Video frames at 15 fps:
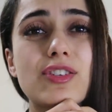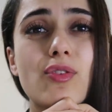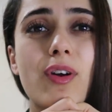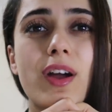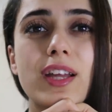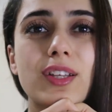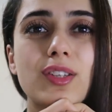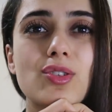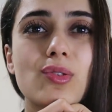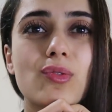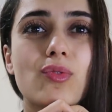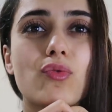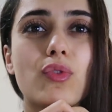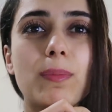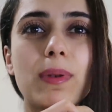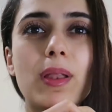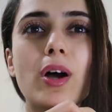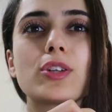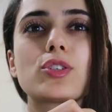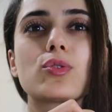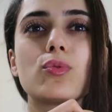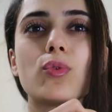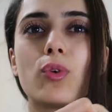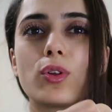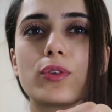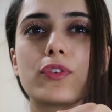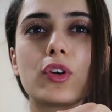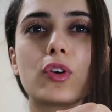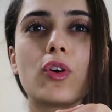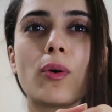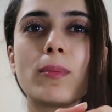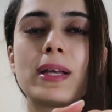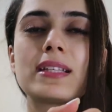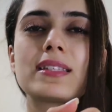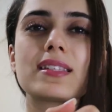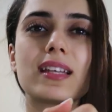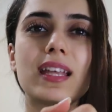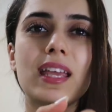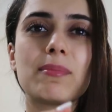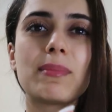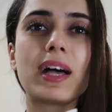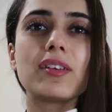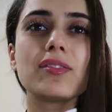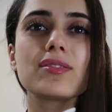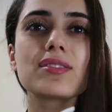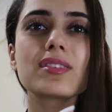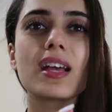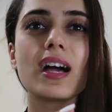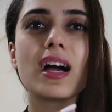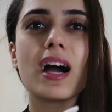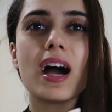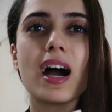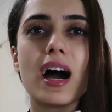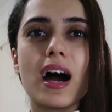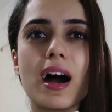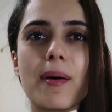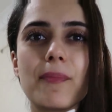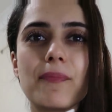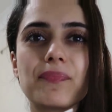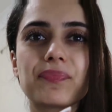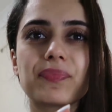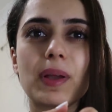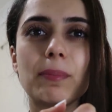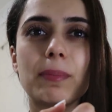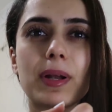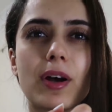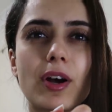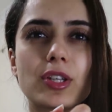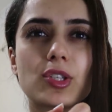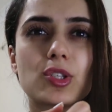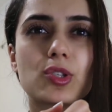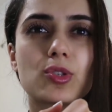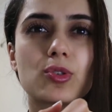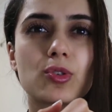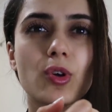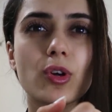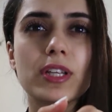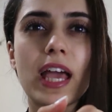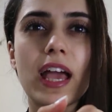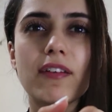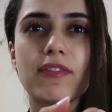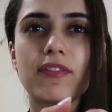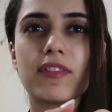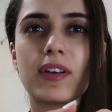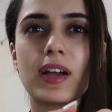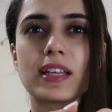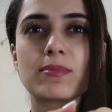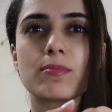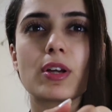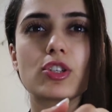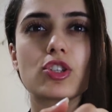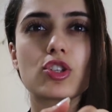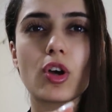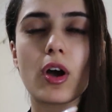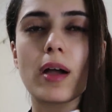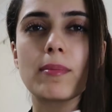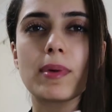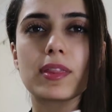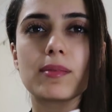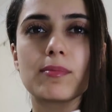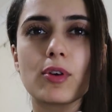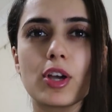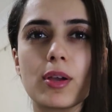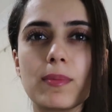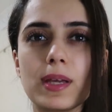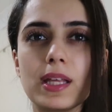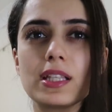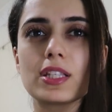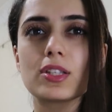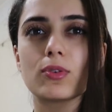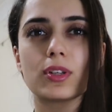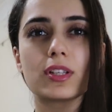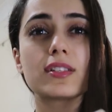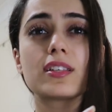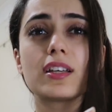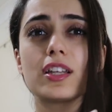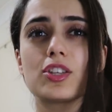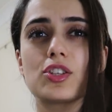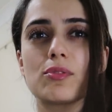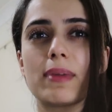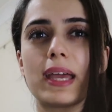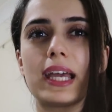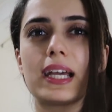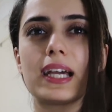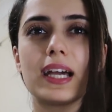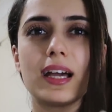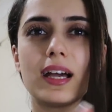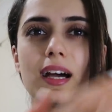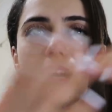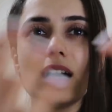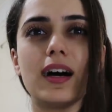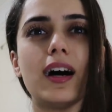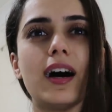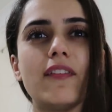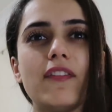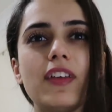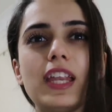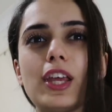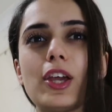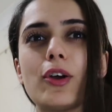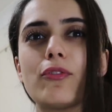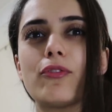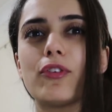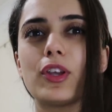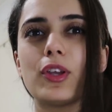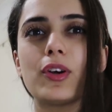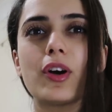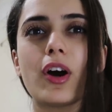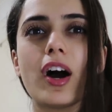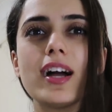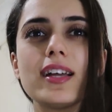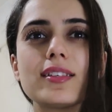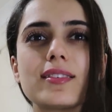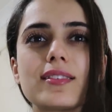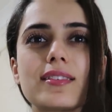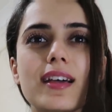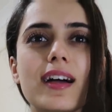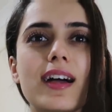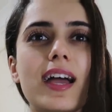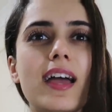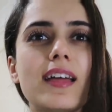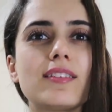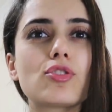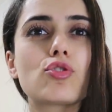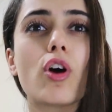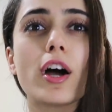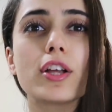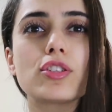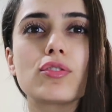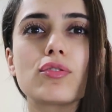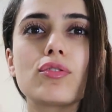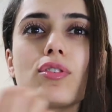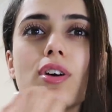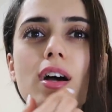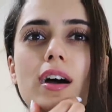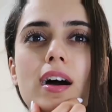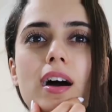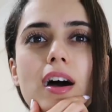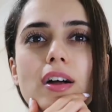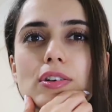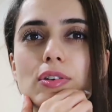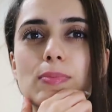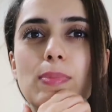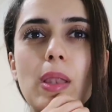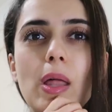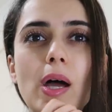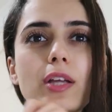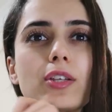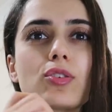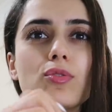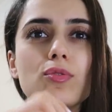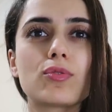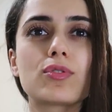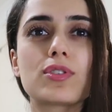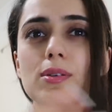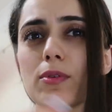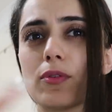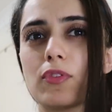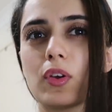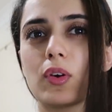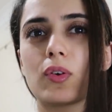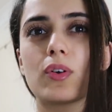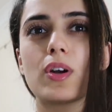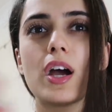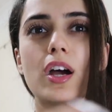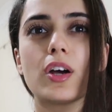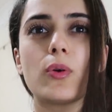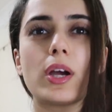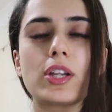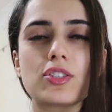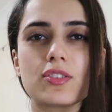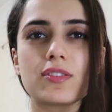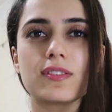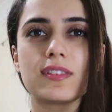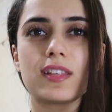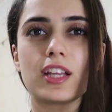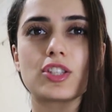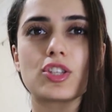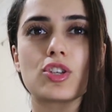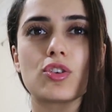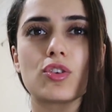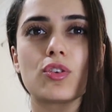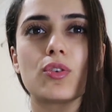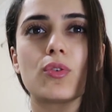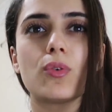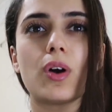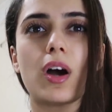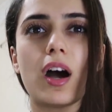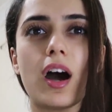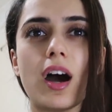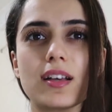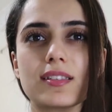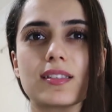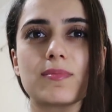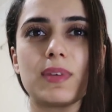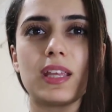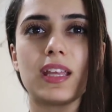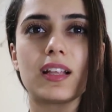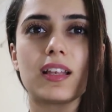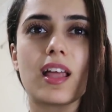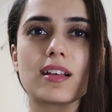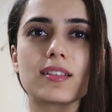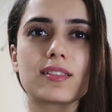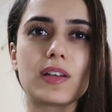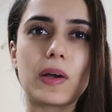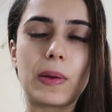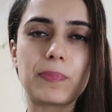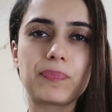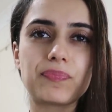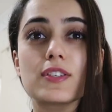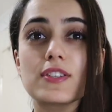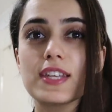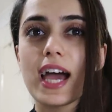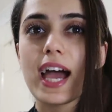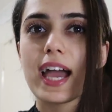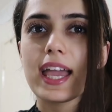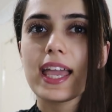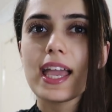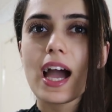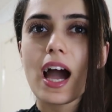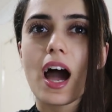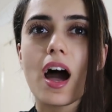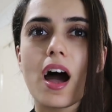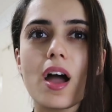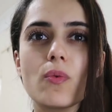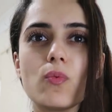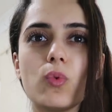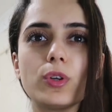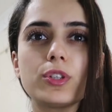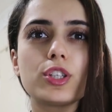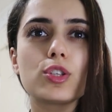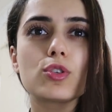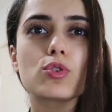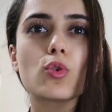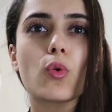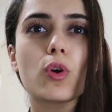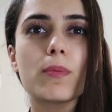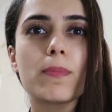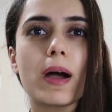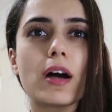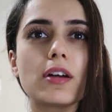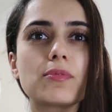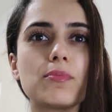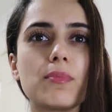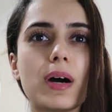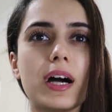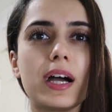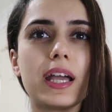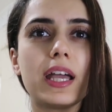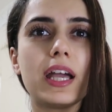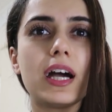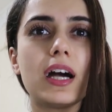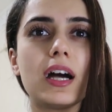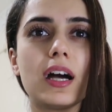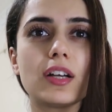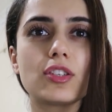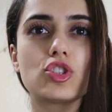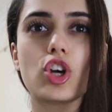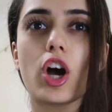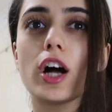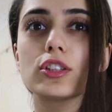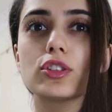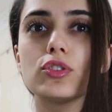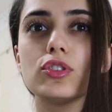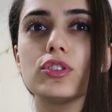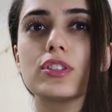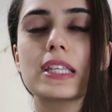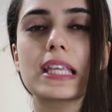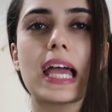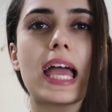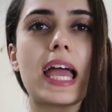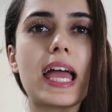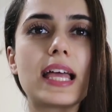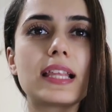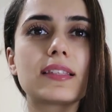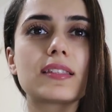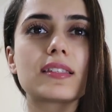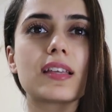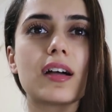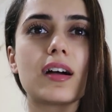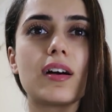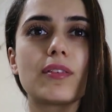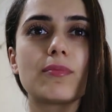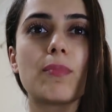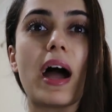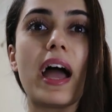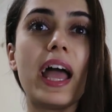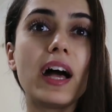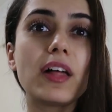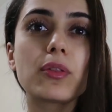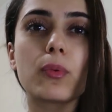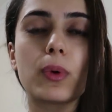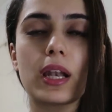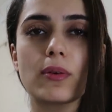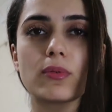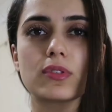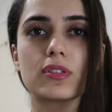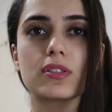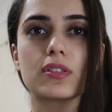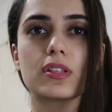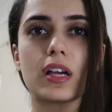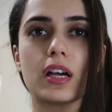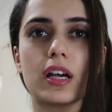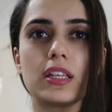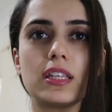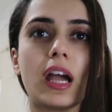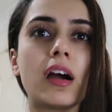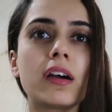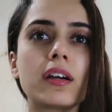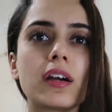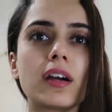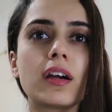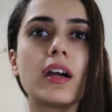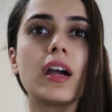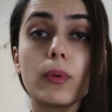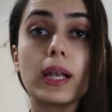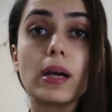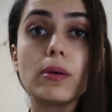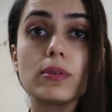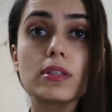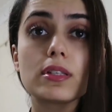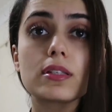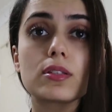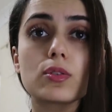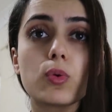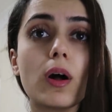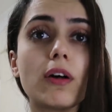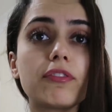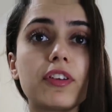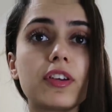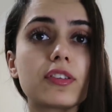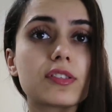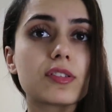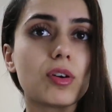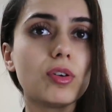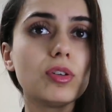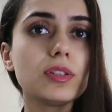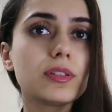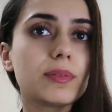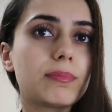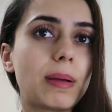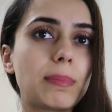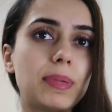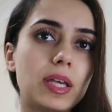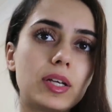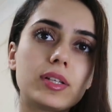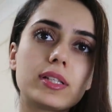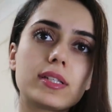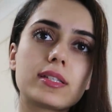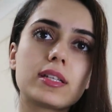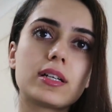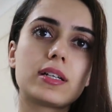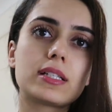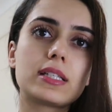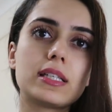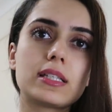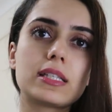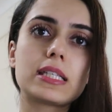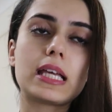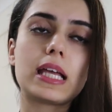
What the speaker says: trying to reply to all of your comments and emails, but I do not have as much time at the moment, so I decided to make a video for you guys and try to reply to some of your questions that you asked me last time. Today I wanted to talk about my childhood and my health when I was younger. When I was 12 years old, my period started,